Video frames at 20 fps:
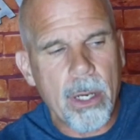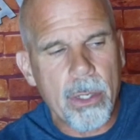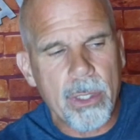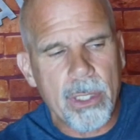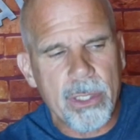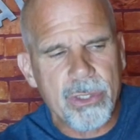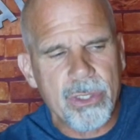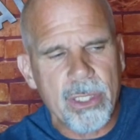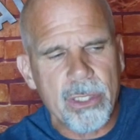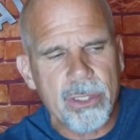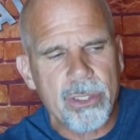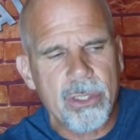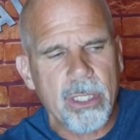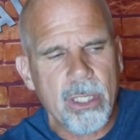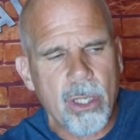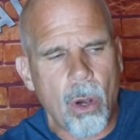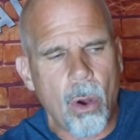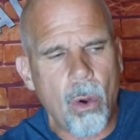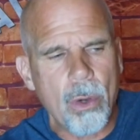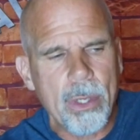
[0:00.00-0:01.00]
you can see he's
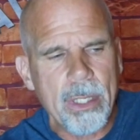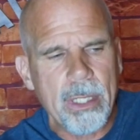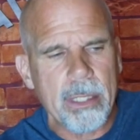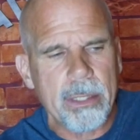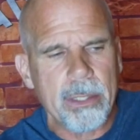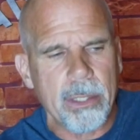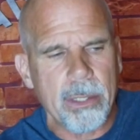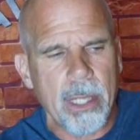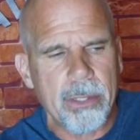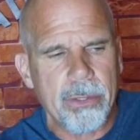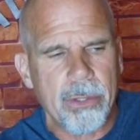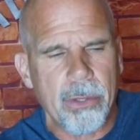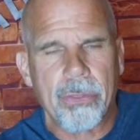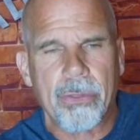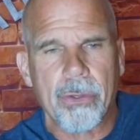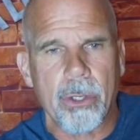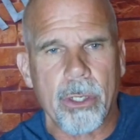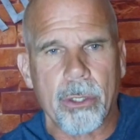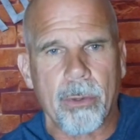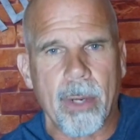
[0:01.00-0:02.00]
decoding at the
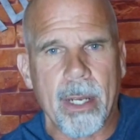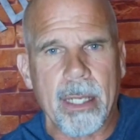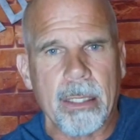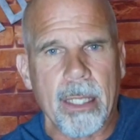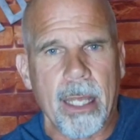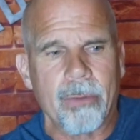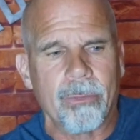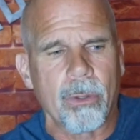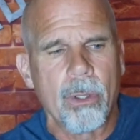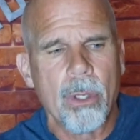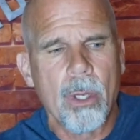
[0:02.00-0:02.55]
third grade level.